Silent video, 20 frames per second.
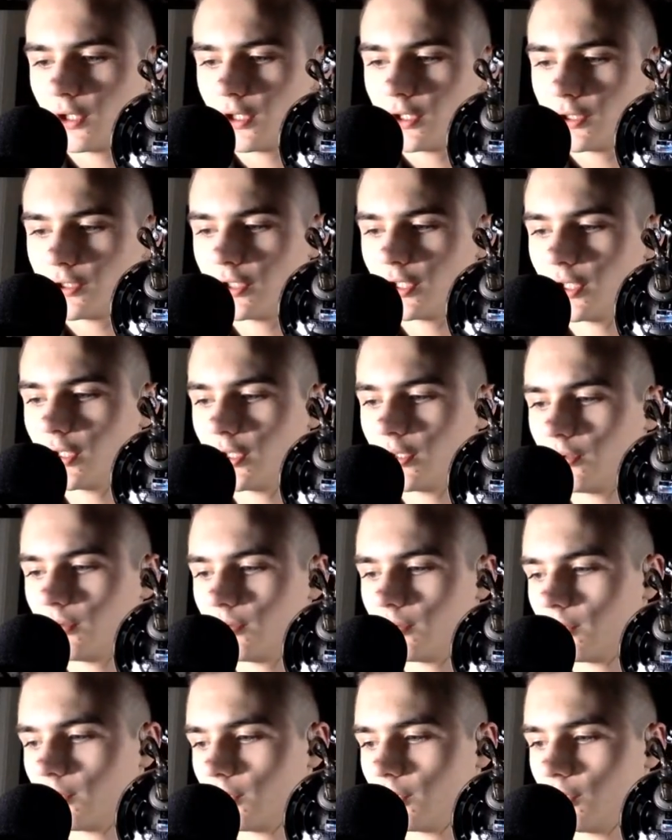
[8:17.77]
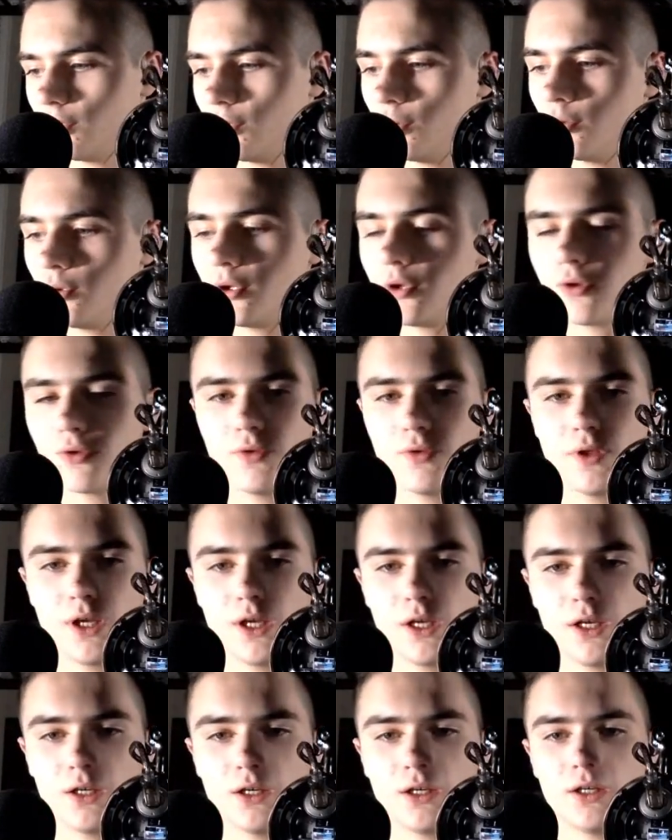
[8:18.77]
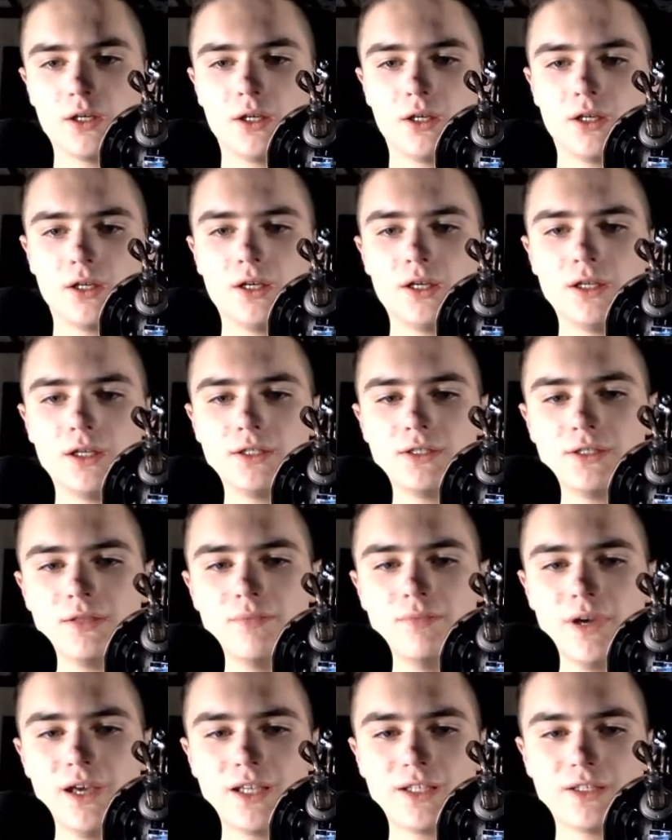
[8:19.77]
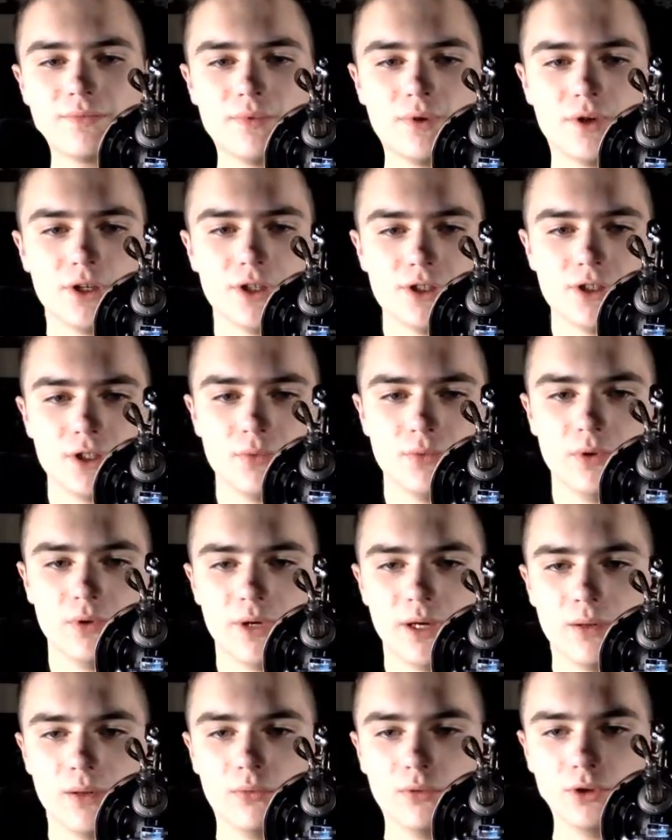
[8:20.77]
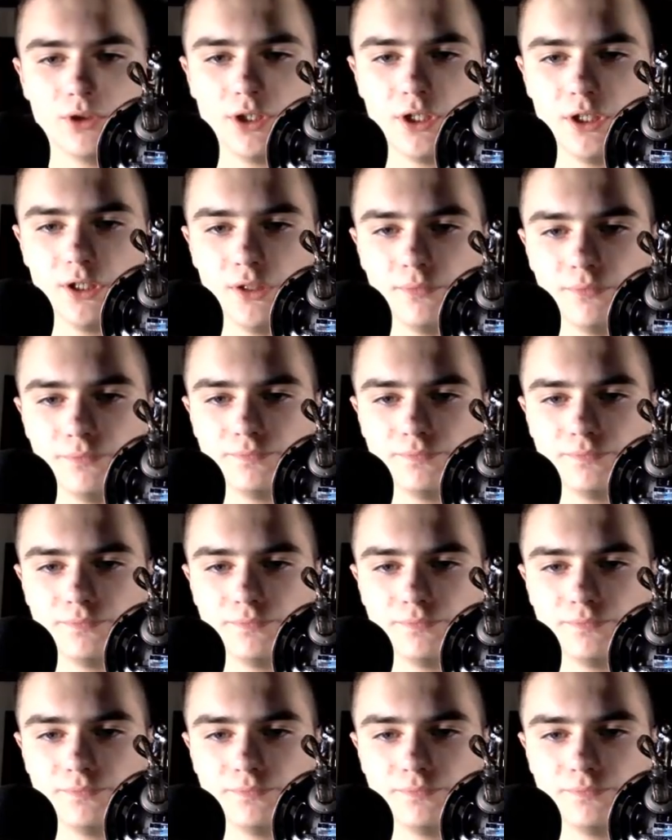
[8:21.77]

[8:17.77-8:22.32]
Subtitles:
so, who do you think is the best person we were able to get?